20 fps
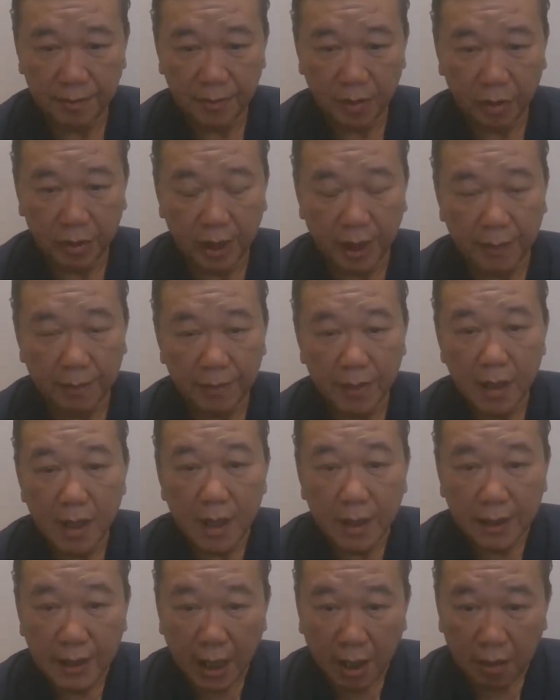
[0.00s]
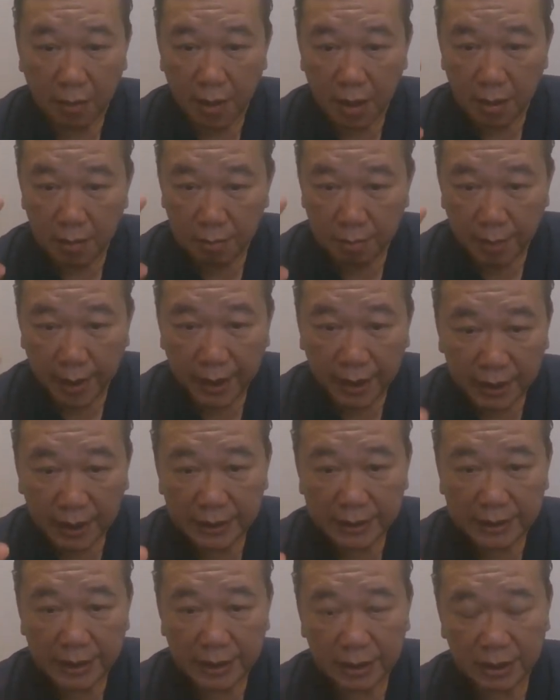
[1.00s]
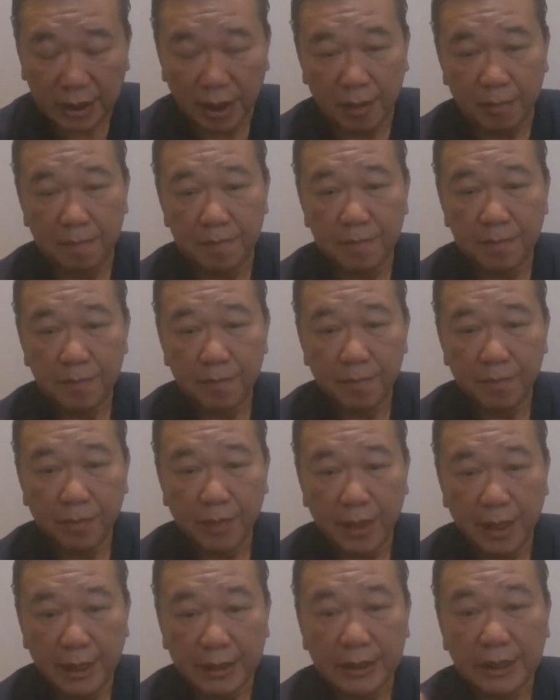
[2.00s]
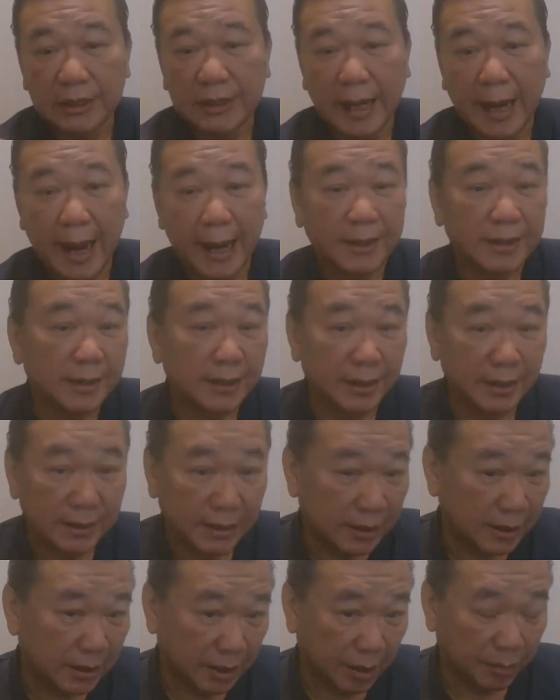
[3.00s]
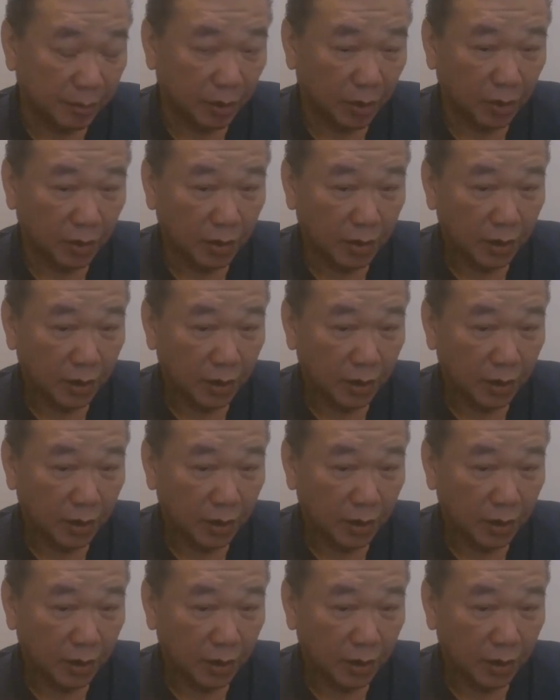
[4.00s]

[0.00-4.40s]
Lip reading: Okay, now medical system, it's just an engineering system now.